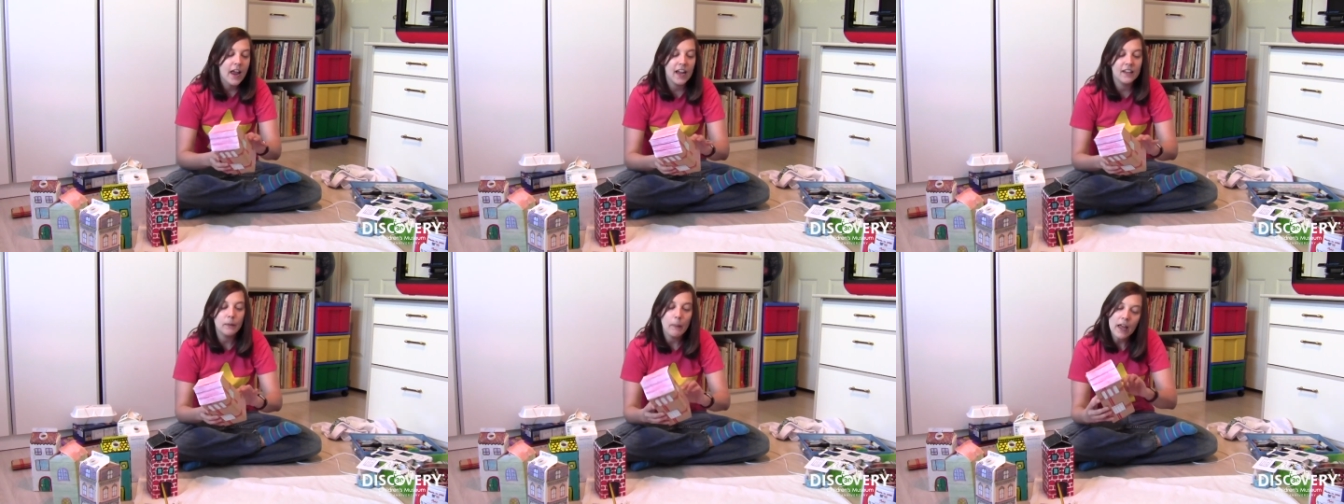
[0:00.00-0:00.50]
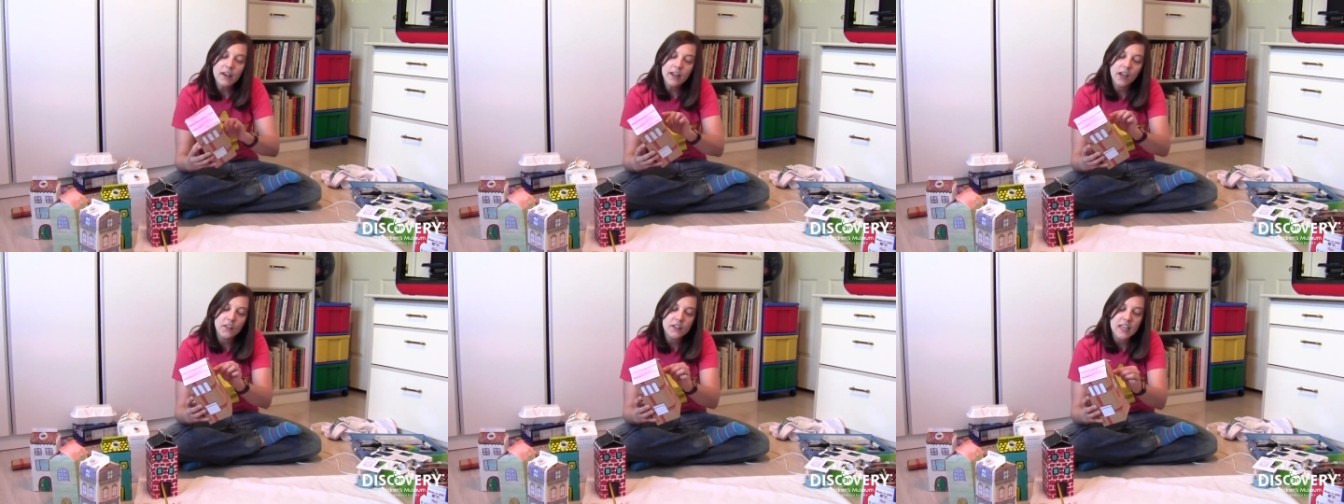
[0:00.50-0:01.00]
And
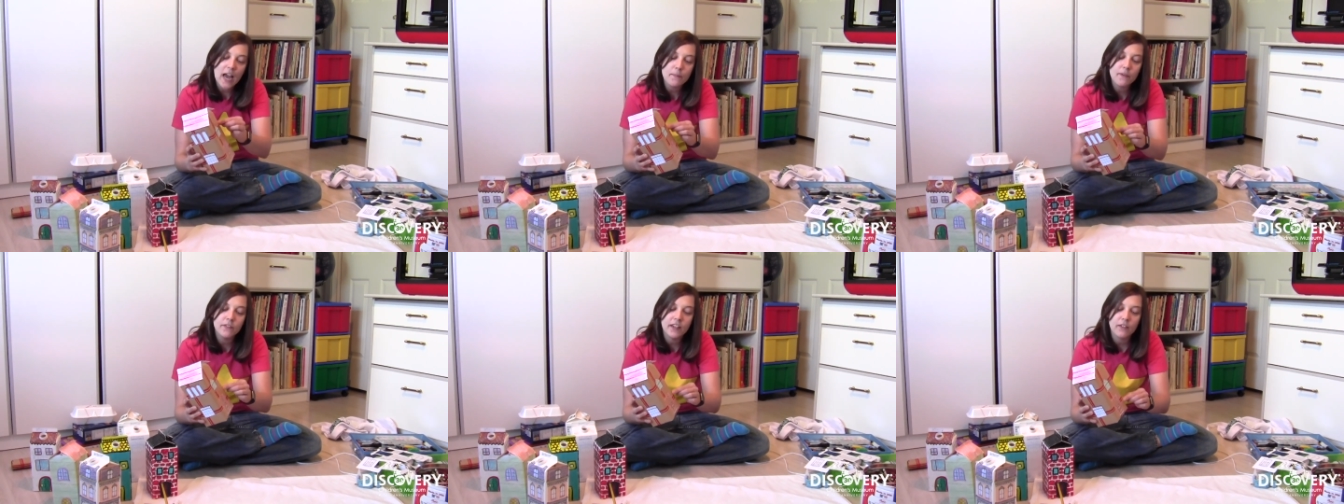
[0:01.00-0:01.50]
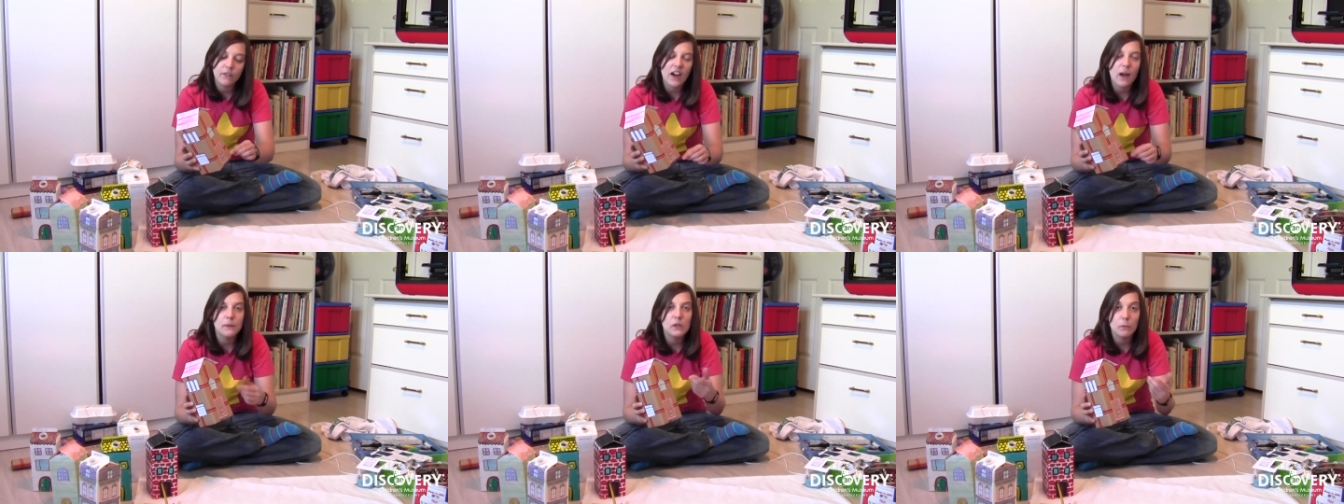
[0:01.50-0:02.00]
depending on the type of gift
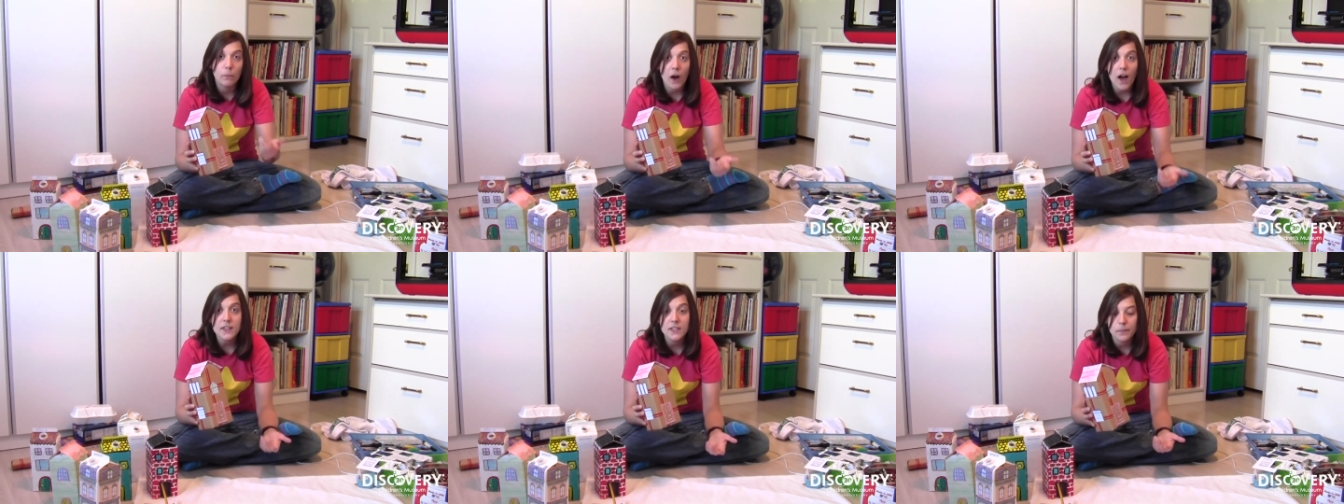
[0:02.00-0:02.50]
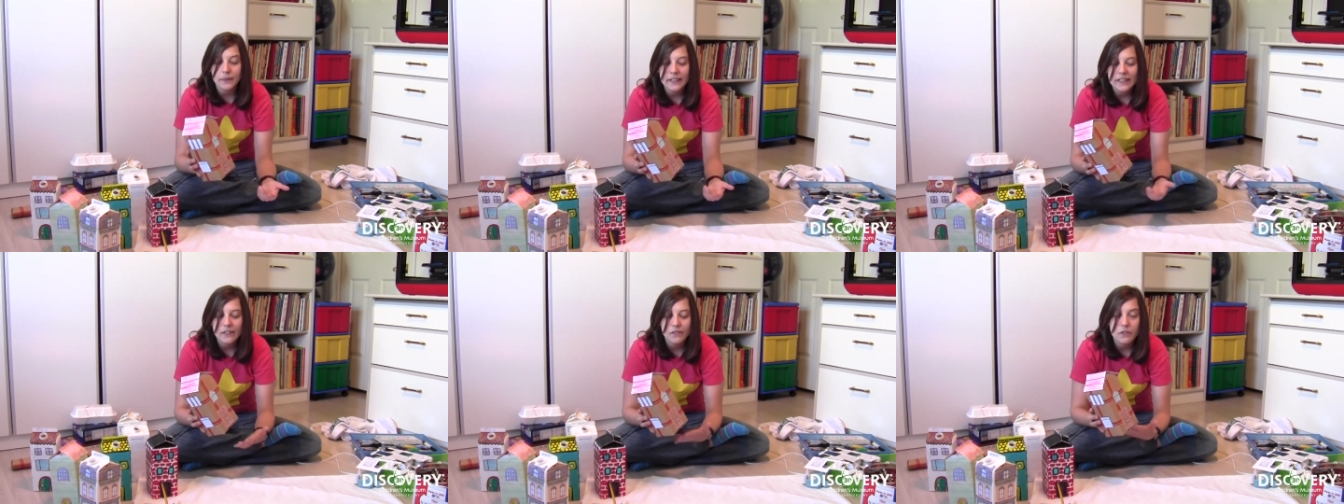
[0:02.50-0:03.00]
wrap, you could possibly
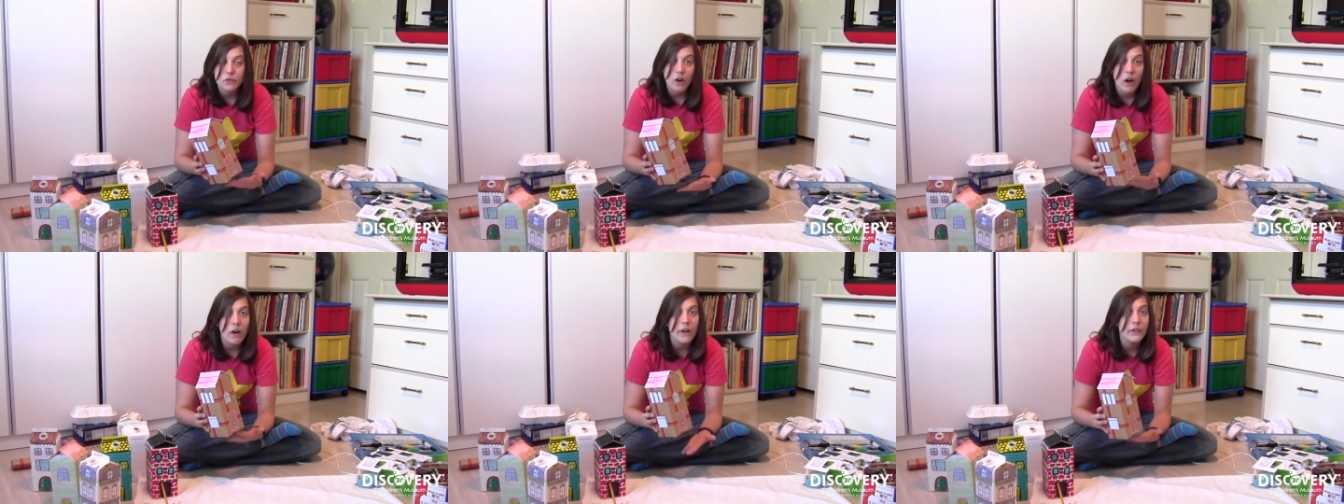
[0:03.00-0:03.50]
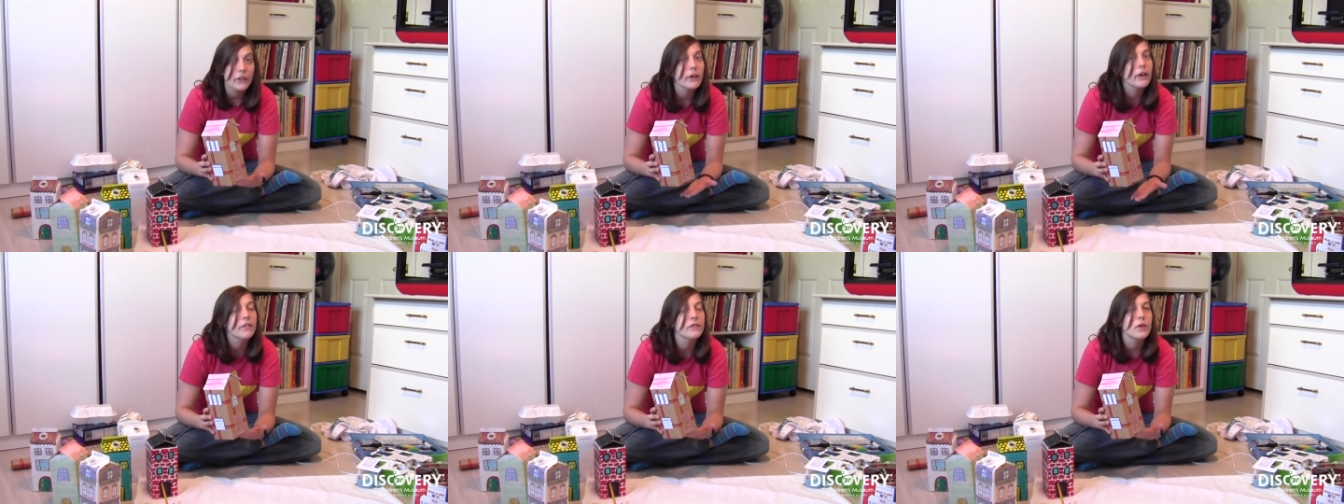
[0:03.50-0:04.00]
even draw on the
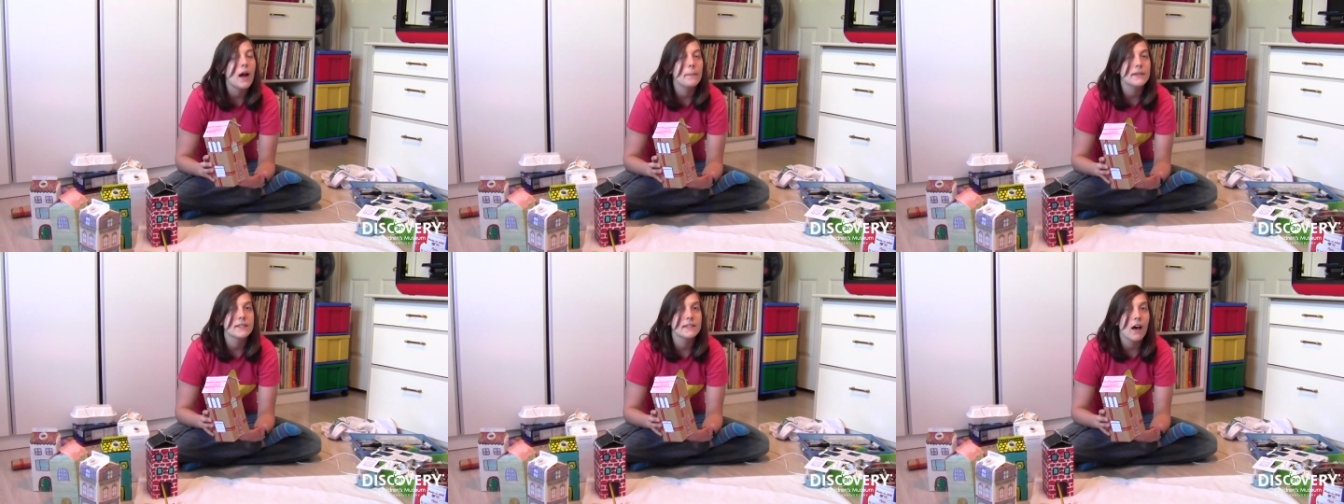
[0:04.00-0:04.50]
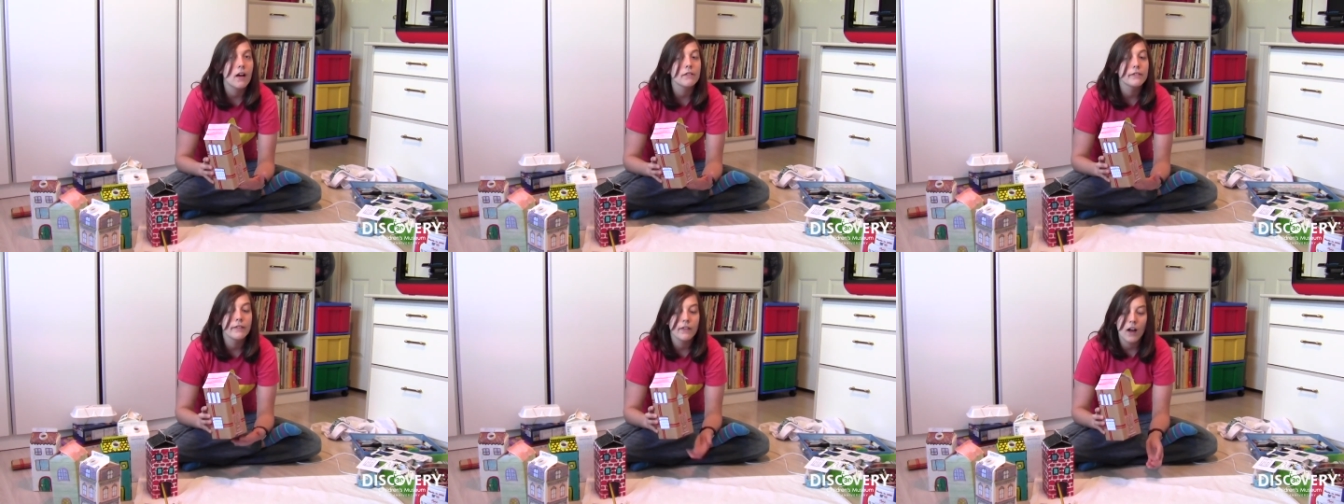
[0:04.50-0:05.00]
gift wrap
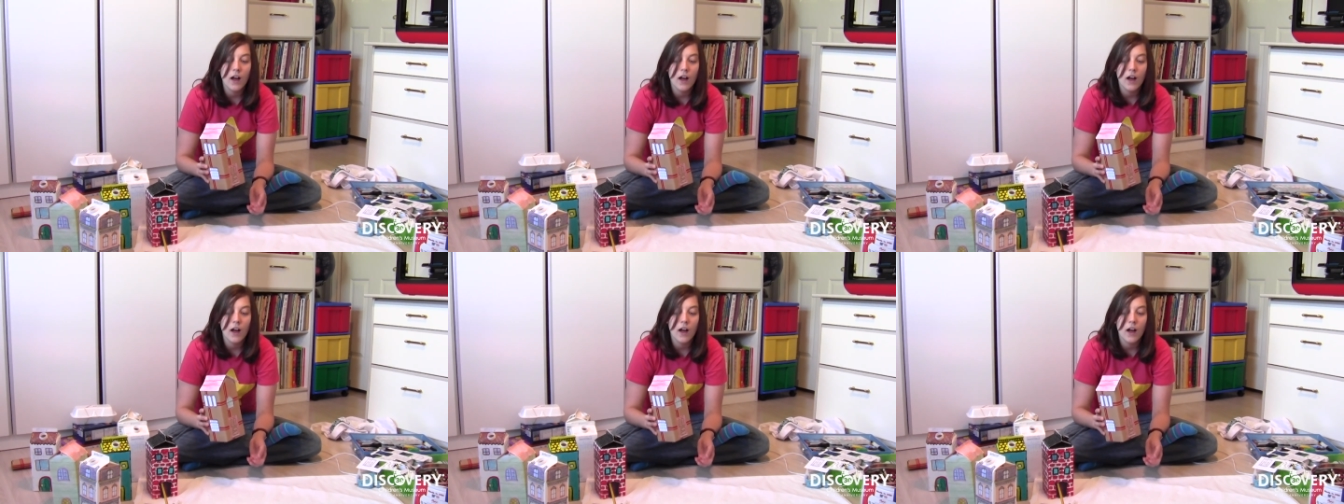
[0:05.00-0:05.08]
itself.